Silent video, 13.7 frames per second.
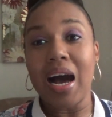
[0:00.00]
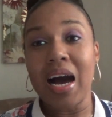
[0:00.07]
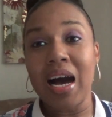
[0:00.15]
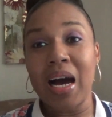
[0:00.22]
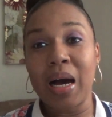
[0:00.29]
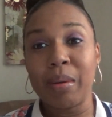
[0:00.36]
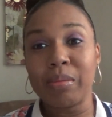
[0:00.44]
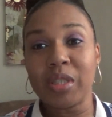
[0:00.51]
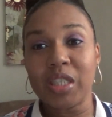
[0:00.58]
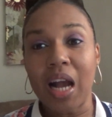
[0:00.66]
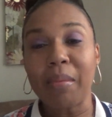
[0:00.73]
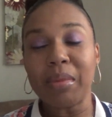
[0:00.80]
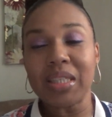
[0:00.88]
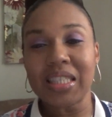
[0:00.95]
um,
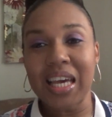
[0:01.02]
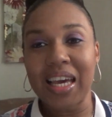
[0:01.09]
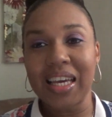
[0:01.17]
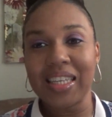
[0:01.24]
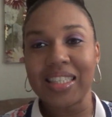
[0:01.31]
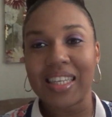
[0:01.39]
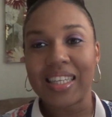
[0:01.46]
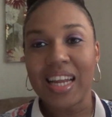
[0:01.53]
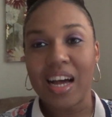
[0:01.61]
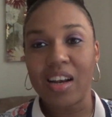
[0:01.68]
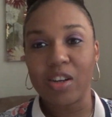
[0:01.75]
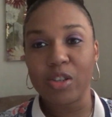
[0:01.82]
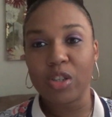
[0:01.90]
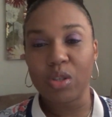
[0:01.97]
Shop Say is a
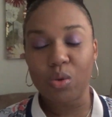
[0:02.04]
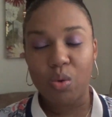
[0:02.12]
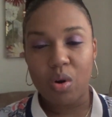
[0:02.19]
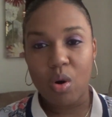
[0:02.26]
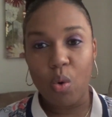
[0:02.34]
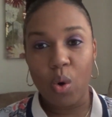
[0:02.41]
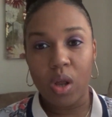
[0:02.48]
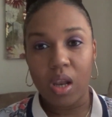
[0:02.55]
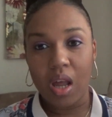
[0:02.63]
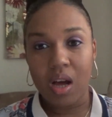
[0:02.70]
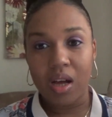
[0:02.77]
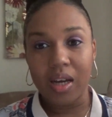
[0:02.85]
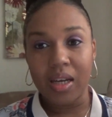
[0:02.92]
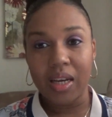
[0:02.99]
dollar store
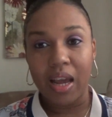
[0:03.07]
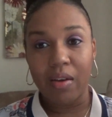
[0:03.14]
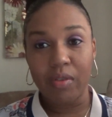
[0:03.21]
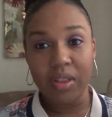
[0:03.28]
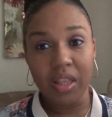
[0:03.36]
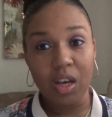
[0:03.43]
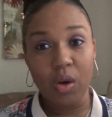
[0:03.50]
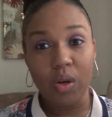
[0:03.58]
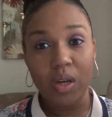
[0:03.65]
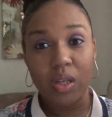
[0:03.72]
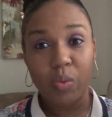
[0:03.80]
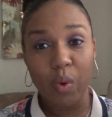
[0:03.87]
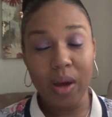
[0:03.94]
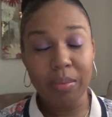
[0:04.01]
online. Everything on
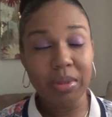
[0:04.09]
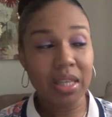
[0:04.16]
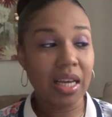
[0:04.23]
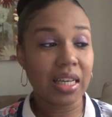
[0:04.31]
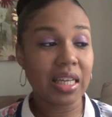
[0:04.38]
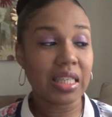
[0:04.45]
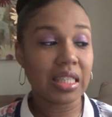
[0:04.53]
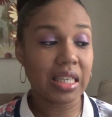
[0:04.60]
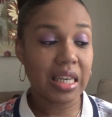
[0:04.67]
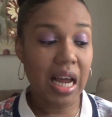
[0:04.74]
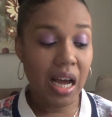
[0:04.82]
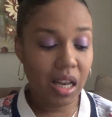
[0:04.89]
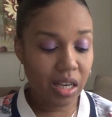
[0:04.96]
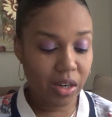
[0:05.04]
the website is a
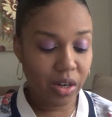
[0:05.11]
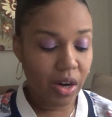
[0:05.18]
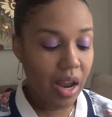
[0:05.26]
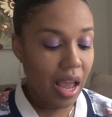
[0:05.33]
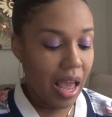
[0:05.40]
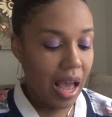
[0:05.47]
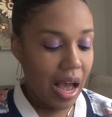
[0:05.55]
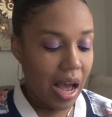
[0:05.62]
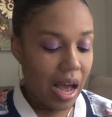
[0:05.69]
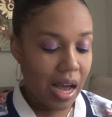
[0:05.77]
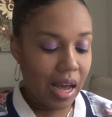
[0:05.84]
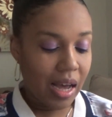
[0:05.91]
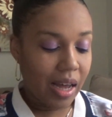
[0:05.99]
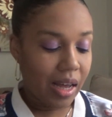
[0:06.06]
dollar.
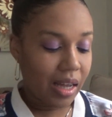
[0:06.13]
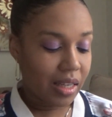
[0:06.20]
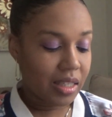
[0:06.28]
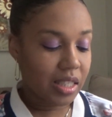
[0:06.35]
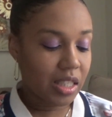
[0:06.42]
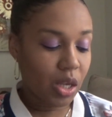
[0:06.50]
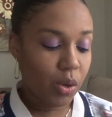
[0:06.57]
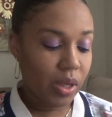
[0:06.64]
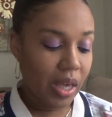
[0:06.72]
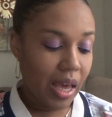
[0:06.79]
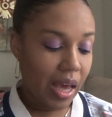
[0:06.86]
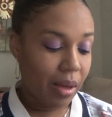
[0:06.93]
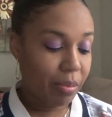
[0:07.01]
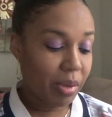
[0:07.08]
Uh, so
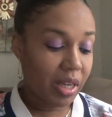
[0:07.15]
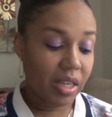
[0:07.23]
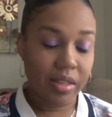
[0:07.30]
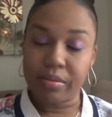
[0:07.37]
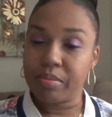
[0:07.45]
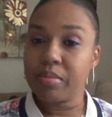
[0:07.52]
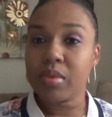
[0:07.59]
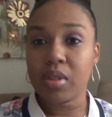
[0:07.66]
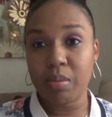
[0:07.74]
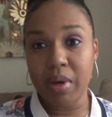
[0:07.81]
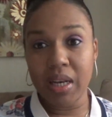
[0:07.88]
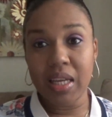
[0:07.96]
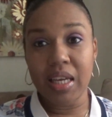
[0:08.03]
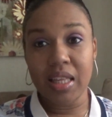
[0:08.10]
yeah, but you
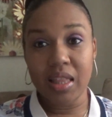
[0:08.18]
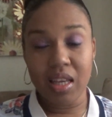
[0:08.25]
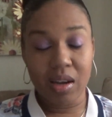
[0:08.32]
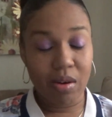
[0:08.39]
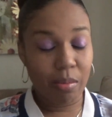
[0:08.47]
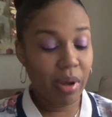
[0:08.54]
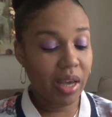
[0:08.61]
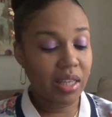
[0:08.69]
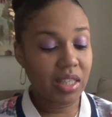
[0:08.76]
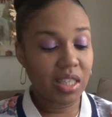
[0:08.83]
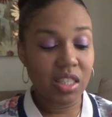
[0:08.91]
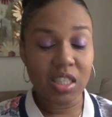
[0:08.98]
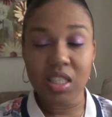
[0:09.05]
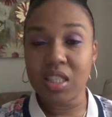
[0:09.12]
better get there and pay
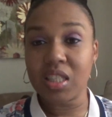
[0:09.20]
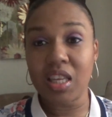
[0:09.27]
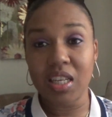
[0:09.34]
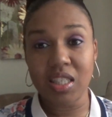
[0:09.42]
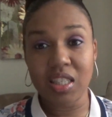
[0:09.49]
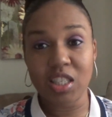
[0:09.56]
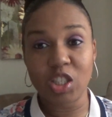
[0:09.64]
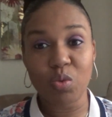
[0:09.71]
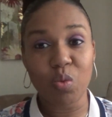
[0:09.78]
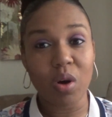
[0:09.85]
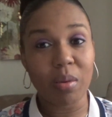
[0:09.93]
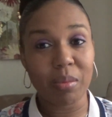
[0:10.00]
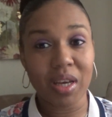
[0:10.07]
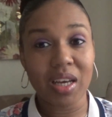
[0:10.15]
attention to things that you
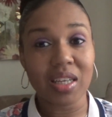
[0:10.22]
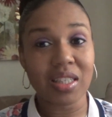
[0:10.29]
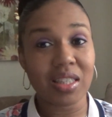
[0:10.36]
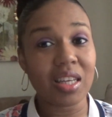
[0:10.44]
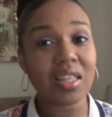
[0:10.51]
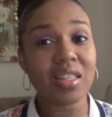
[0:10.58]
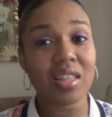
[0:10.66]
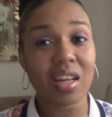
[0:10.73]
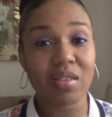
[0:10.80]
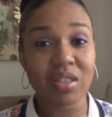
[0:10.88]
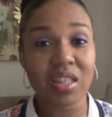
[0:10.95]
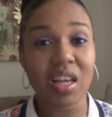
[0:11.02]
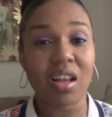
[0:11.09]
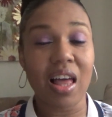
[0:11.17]
want because they stuff
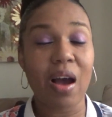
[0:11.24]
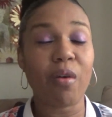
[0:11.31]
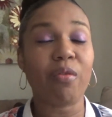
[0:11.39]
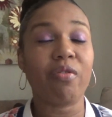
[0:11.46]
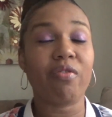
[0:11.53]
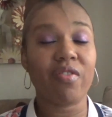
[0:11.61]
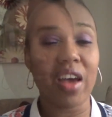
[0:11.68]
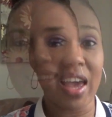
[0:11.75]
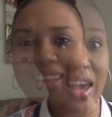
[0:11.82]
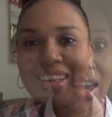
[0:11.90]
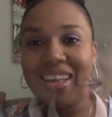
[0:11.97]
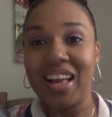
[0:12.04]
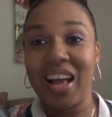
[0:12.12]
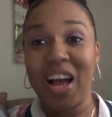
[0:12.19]
sell out
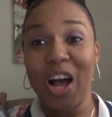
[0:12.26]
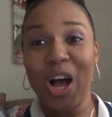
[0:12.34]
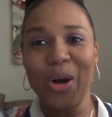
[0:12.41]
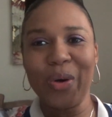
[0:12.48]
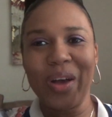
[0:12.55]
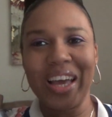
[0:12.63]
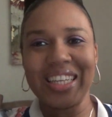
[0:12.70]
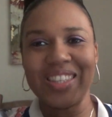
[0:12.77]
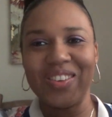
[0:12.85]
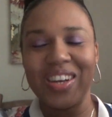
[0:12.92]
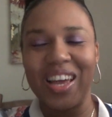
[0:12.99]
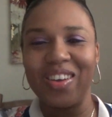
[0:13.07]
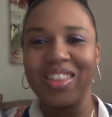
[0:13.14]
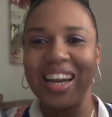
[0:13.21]
fast. Okay, so
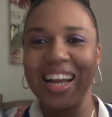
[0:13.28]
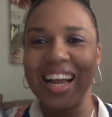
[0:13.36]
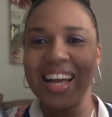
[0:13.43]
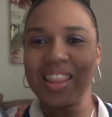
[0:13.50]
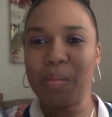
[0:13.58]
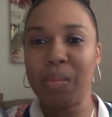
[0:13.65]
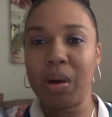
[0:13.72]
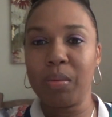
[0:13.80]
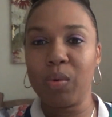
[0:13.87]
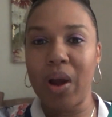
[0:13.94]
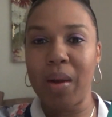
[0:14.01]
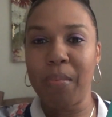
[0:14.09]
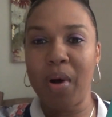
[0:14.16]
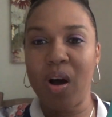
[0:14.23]
now that I got the bubble
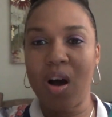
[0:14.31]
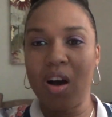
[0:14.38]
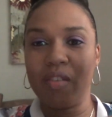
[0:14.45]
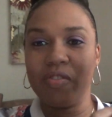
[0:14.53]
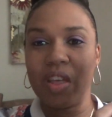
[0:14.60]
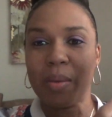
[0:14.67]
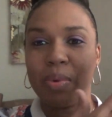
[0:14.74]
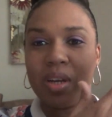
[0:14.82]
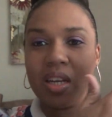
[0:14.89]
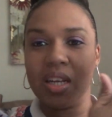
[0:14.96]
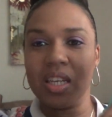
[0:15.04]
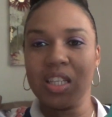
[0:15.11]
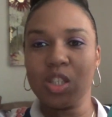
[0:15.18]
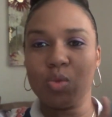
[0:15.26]
wrap off, they put
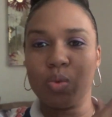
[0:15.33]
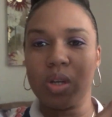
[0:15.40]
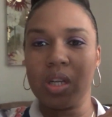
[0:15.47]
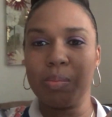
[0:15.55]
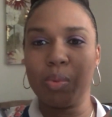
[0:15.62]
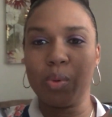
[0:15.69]
it in this really